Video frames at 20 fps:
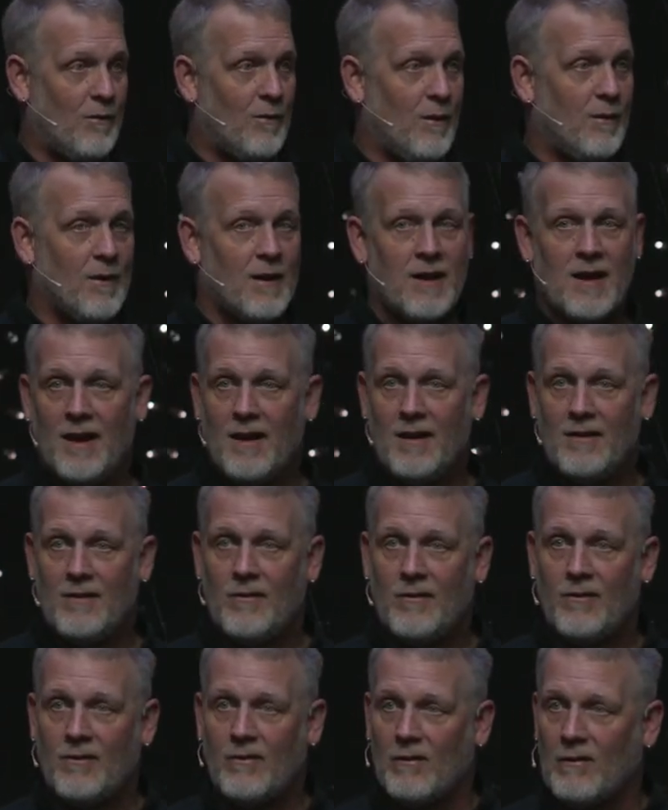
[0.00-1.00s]
we were
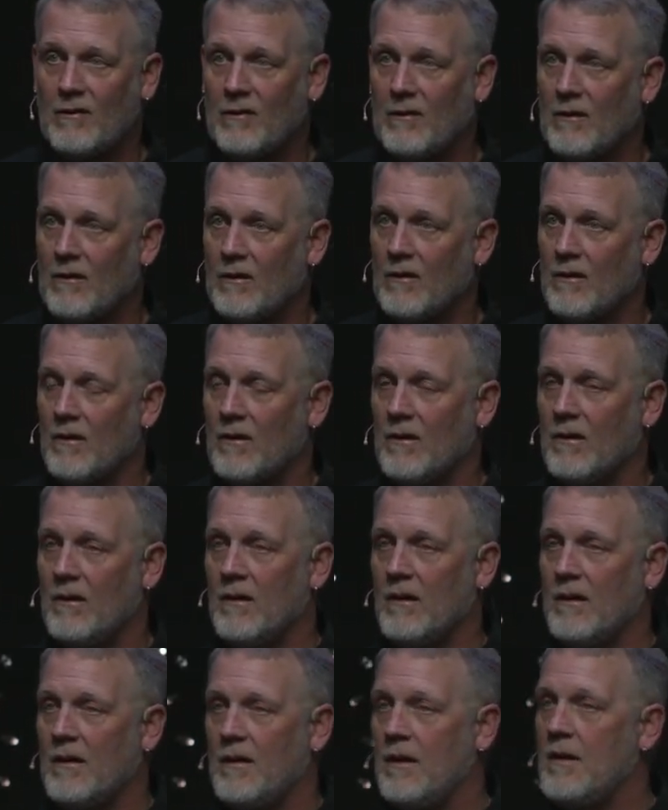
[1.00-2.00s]
kids.
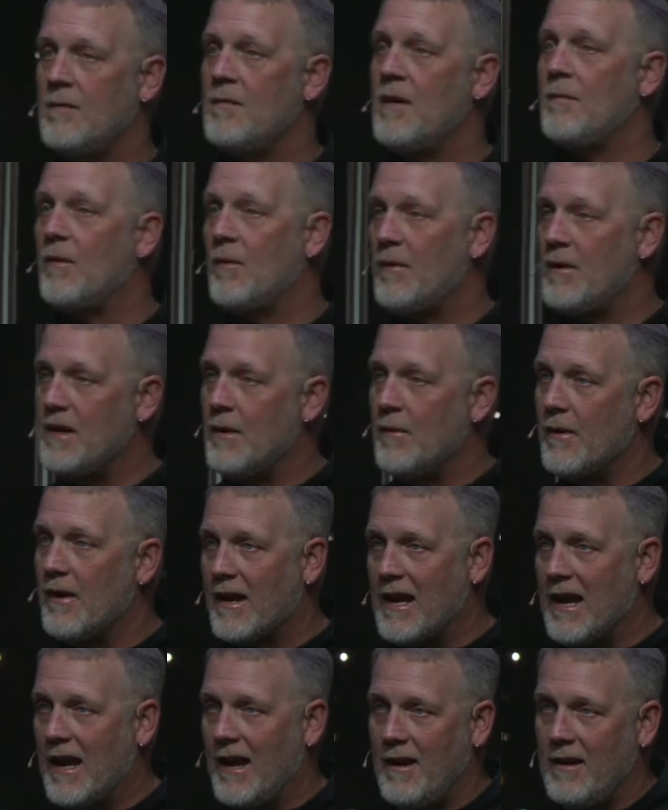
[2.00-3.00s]
You remember when you were a
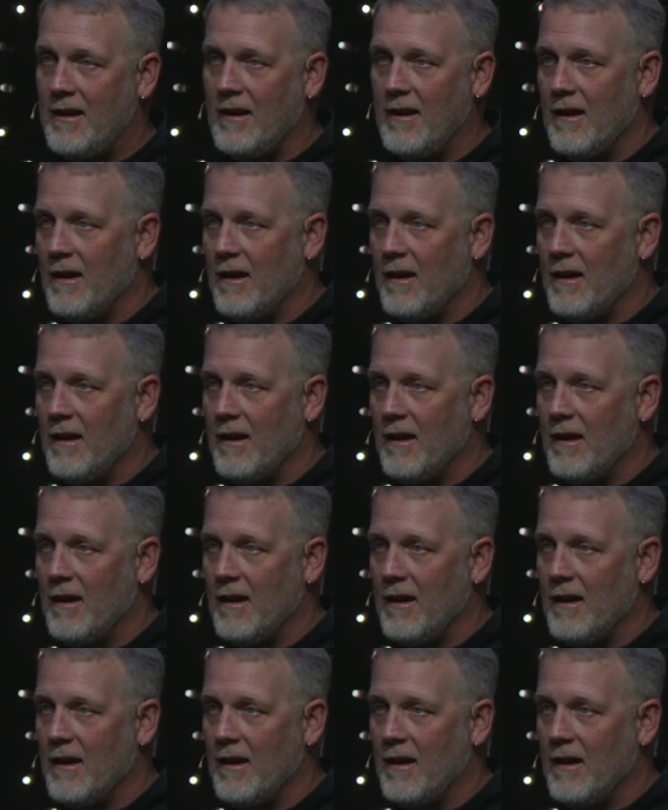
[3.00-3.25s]
kid?